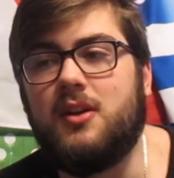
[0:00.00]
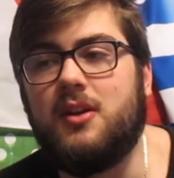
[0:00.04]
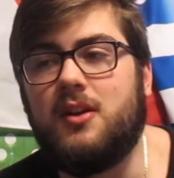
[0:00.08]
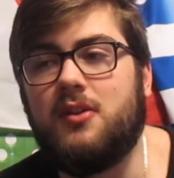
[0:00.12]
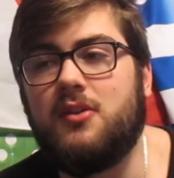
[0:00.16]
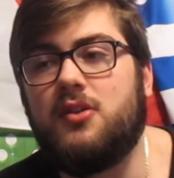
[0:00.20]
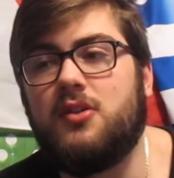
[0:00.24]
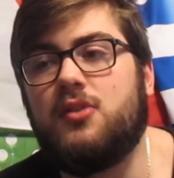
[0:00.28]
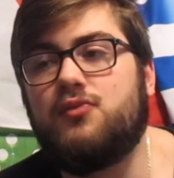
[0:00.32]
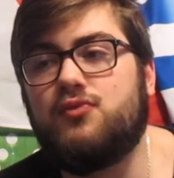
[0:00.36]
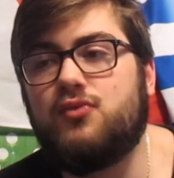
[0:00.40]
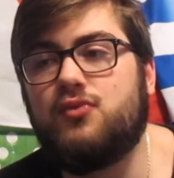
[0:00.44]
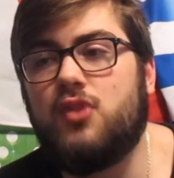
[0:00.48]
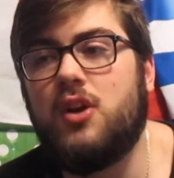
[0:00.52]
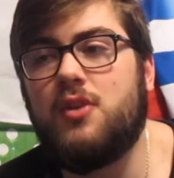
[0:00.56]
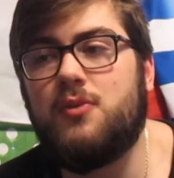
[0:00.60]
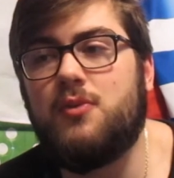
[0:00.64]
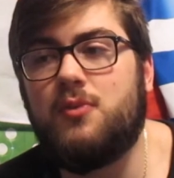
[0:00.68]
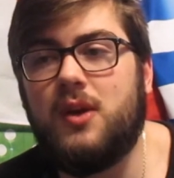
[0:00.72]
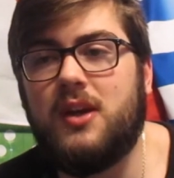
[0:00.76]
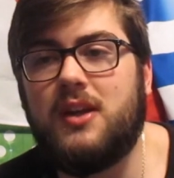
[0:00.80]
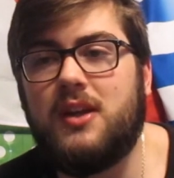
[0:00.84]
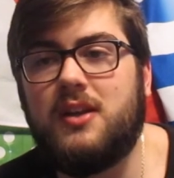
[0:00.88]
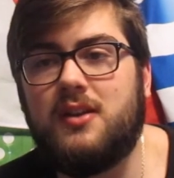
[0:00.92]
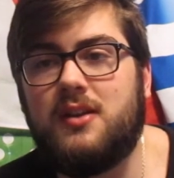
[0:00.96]
On the right
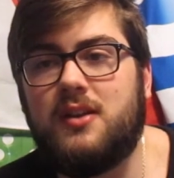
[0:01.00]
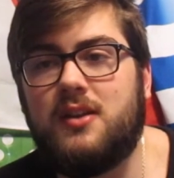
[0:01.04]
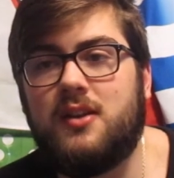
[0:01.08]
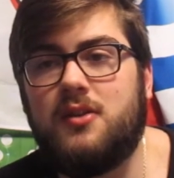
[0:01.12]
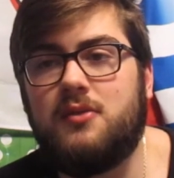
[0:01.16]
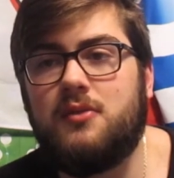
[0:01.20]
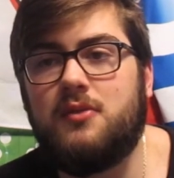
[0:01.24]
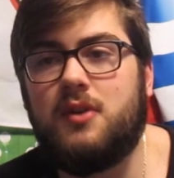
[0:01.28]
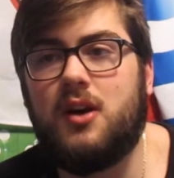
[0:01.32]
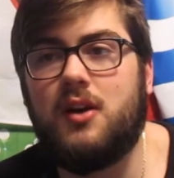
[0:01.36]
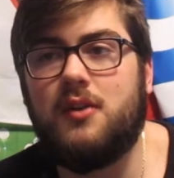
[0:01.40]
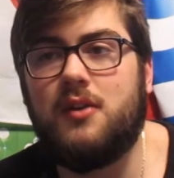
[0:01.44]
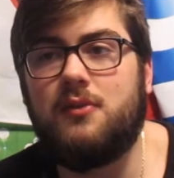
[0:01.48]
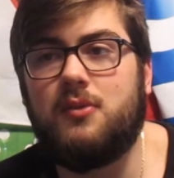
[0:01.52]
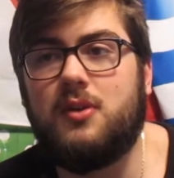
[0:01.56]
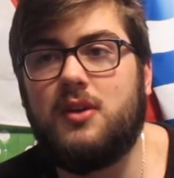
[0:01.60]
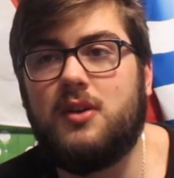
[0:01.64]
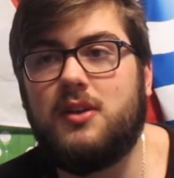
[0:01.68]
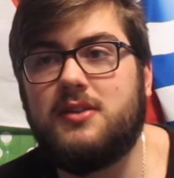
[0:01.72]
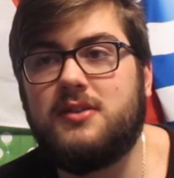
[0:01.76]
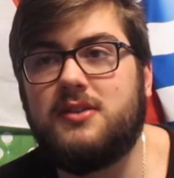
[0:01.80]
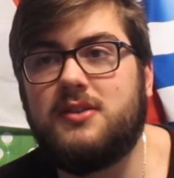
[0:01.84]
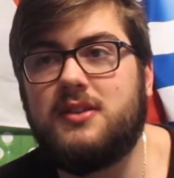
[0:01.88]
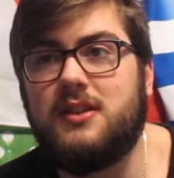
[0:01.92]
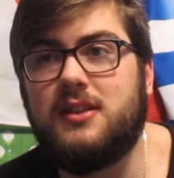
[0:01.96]
wing, though, I'd
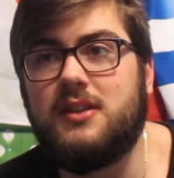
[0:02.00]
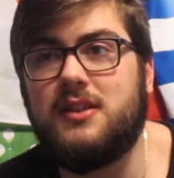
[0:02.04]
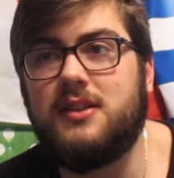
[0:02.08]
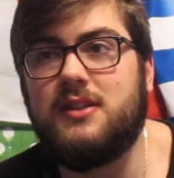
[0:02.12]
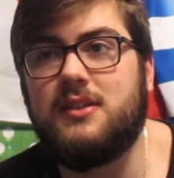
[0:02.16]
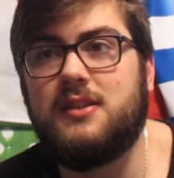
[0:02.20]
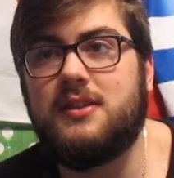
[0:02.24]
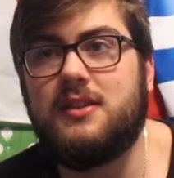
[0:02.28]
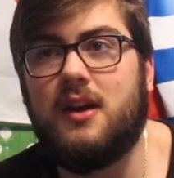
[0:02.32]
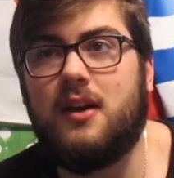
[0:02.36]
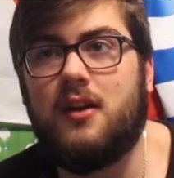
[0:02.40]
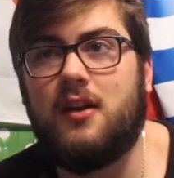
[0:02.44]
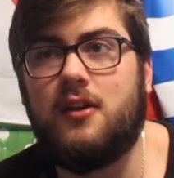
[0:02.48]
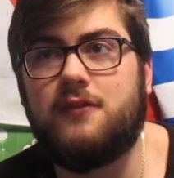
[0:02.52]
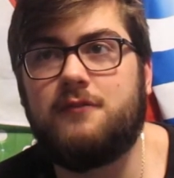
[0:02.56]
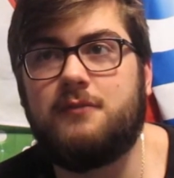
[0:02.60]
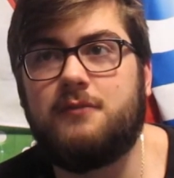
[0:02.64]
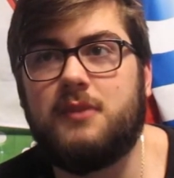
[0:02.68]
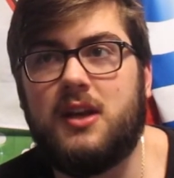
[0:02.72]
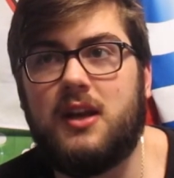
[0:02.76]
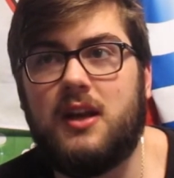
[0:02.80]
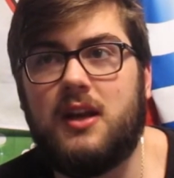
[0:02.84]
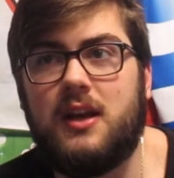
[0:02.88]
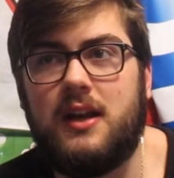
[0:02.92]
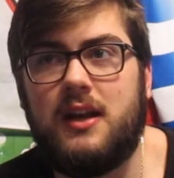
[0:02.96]
want to see Gareth
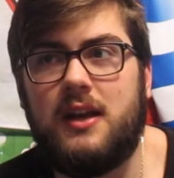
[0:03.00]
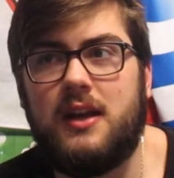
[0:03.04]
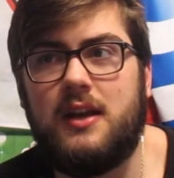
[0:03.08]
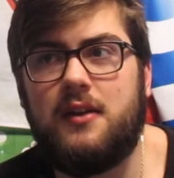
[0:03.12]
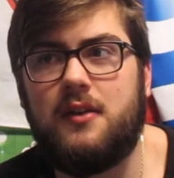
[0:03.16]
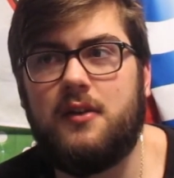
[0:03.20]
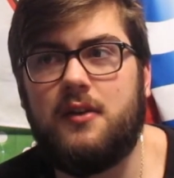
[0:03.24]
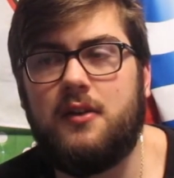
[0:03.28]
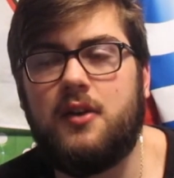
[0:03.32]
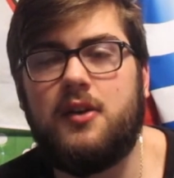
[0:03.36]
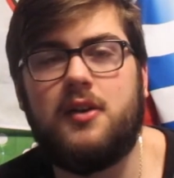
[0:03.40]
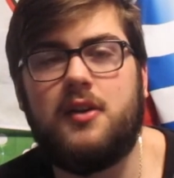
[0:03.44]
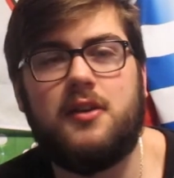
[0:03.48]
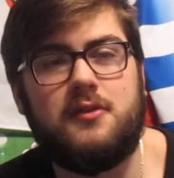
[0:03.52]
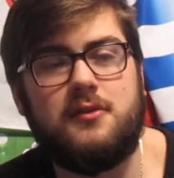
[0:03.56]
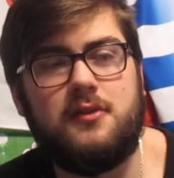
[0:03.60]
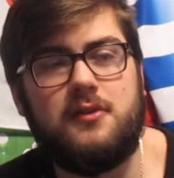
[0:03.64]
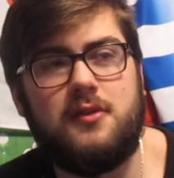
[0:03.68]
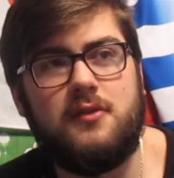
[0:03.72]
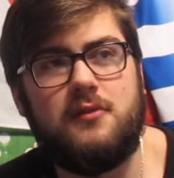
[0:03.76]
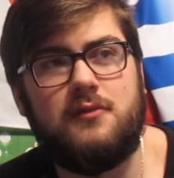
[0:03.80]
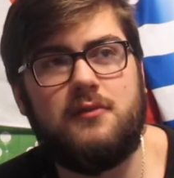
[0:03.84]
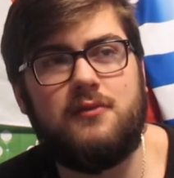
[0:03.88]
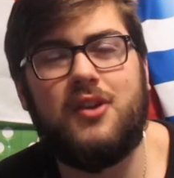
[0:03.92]
McClear. Oh, no.